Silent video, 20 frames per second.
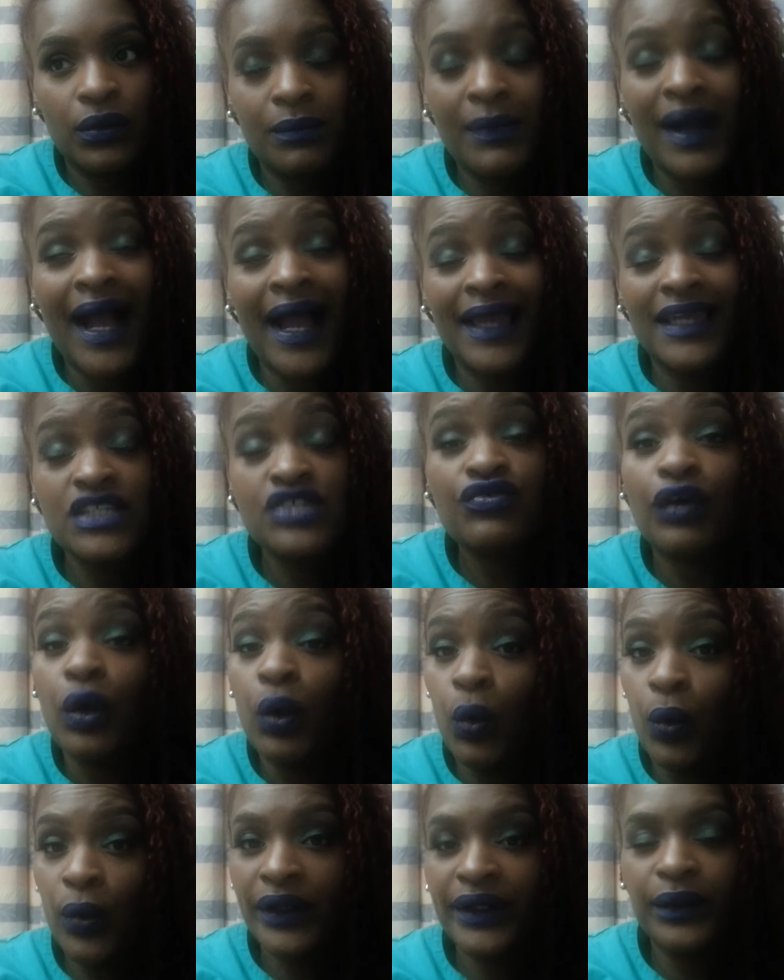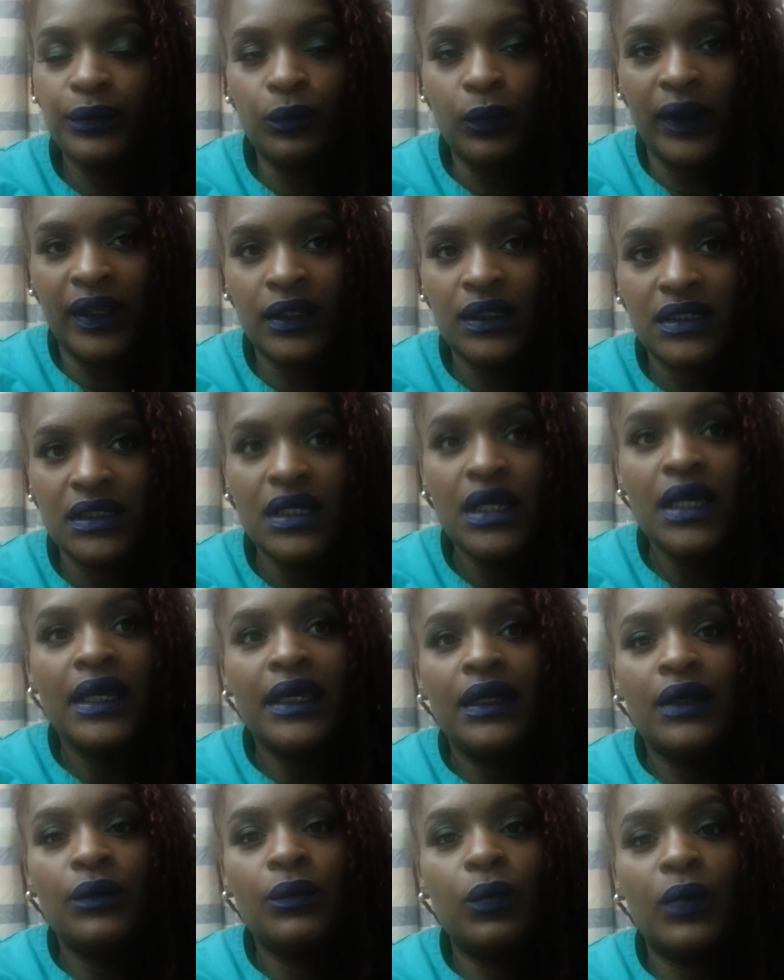my highest recorded weight
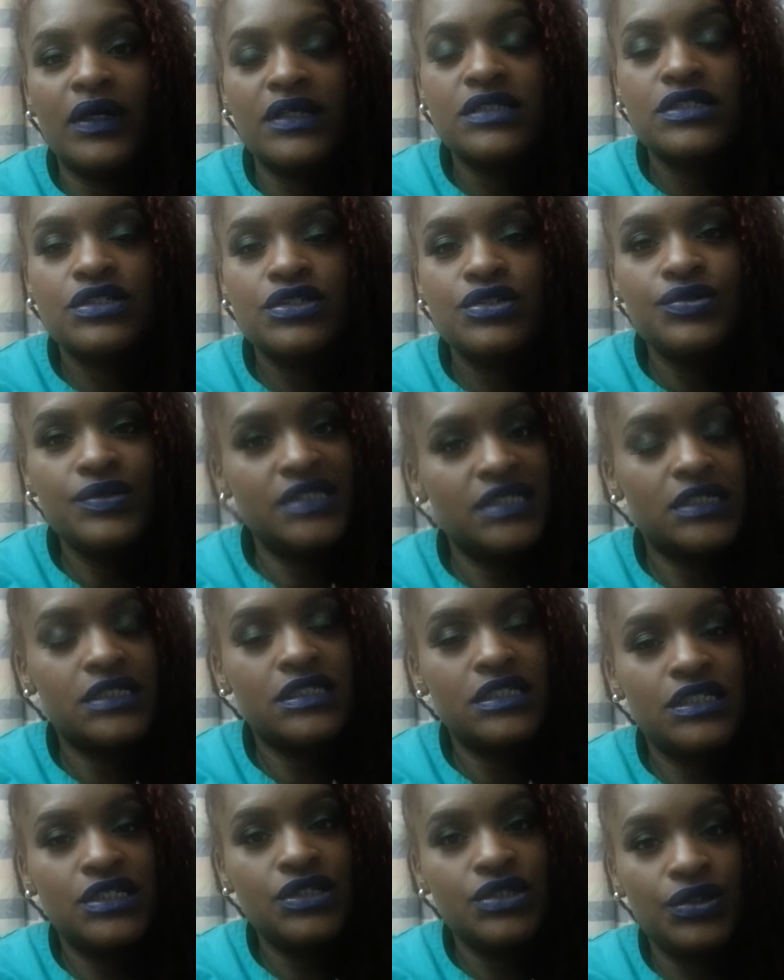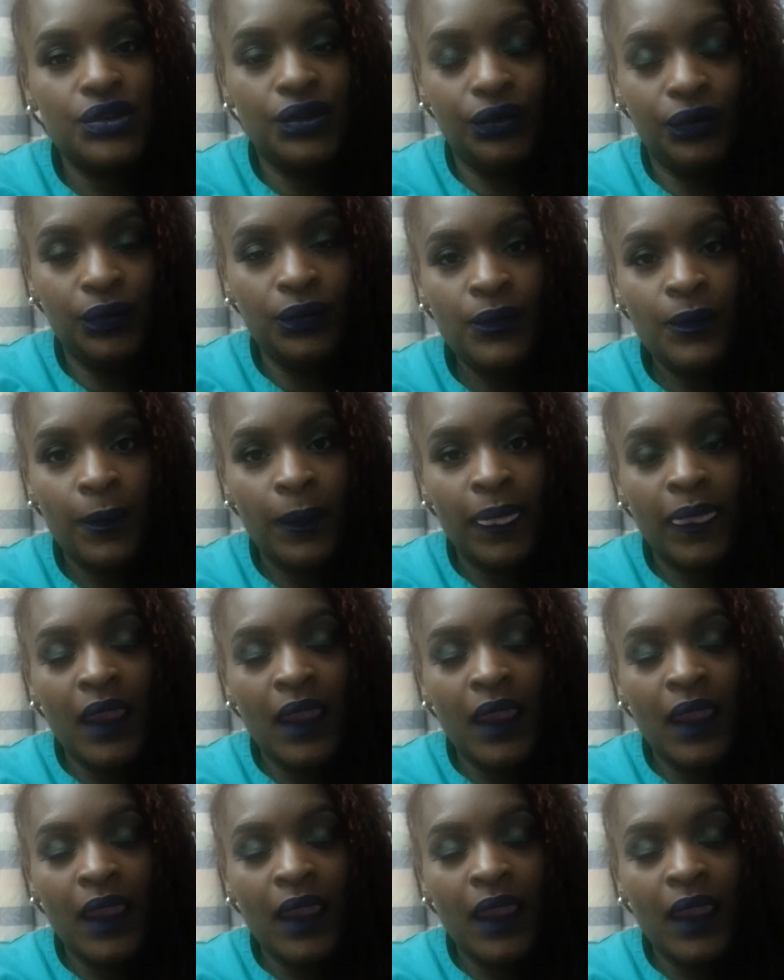was 262.